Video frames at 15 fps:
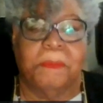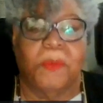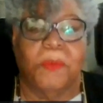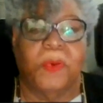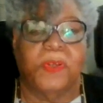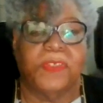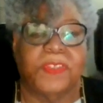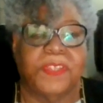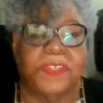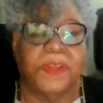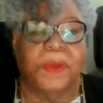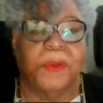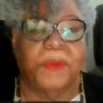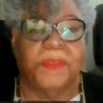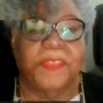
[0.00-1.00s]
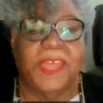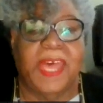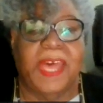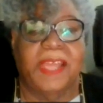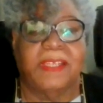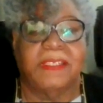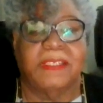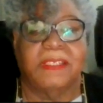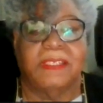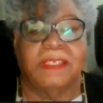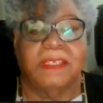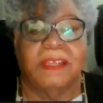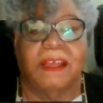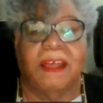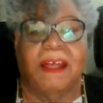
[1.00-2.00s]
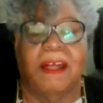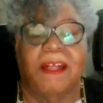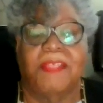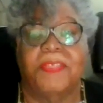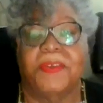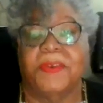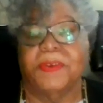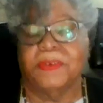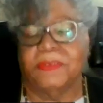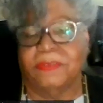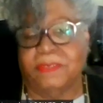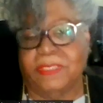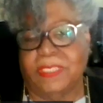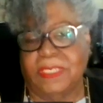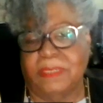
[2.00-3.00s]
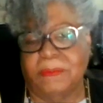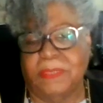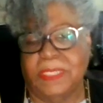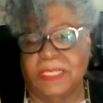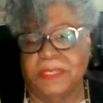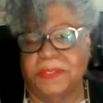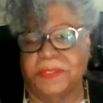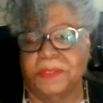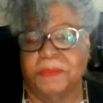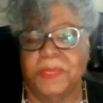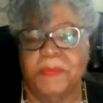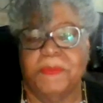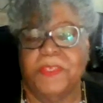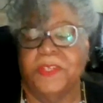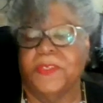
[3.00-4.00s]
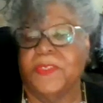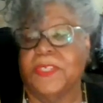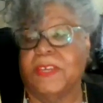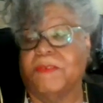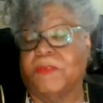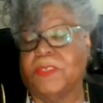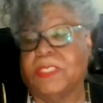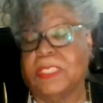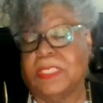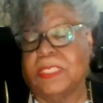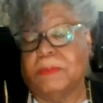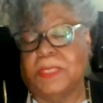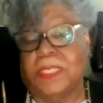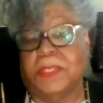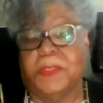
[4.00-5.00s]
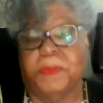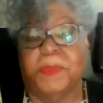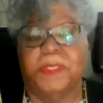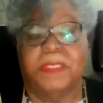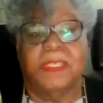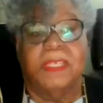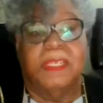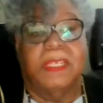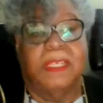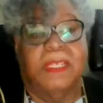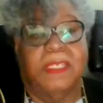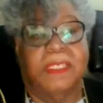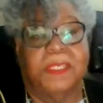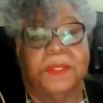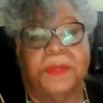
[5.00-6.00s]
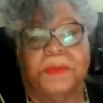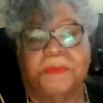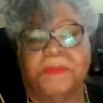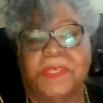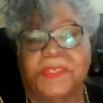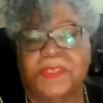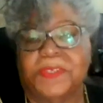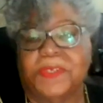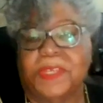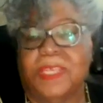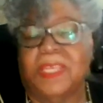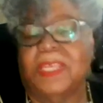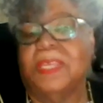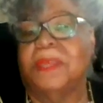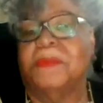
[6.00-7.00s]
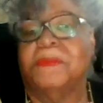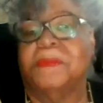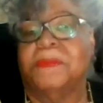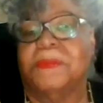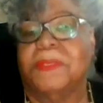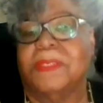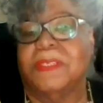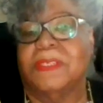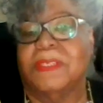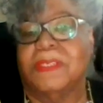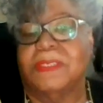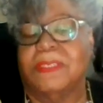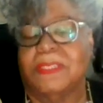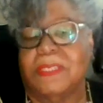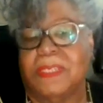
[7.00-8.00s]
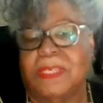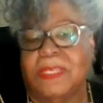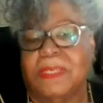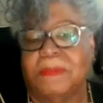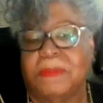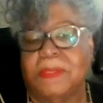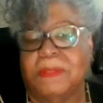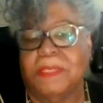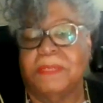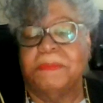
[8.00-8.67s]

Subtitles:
more so than other team leaders. Maybe there are several team leaders, but Mr. Kim's team,